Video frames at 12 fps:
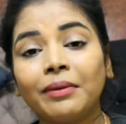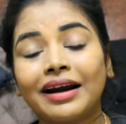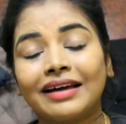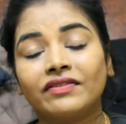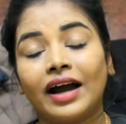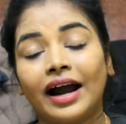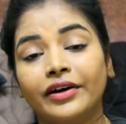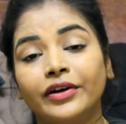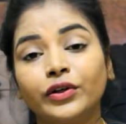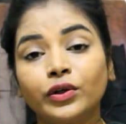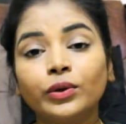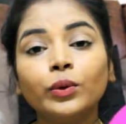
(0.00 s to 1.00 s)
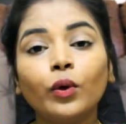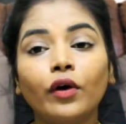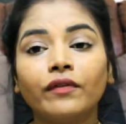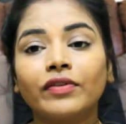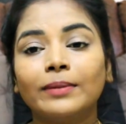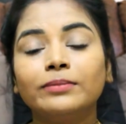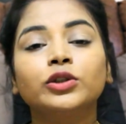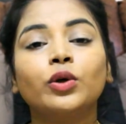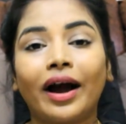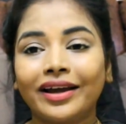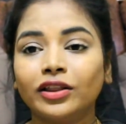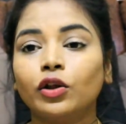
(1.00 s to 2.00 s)
but I've added two of them. So
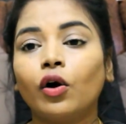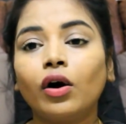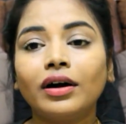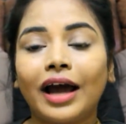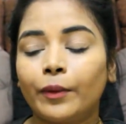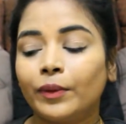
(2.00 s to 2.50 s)
I thought I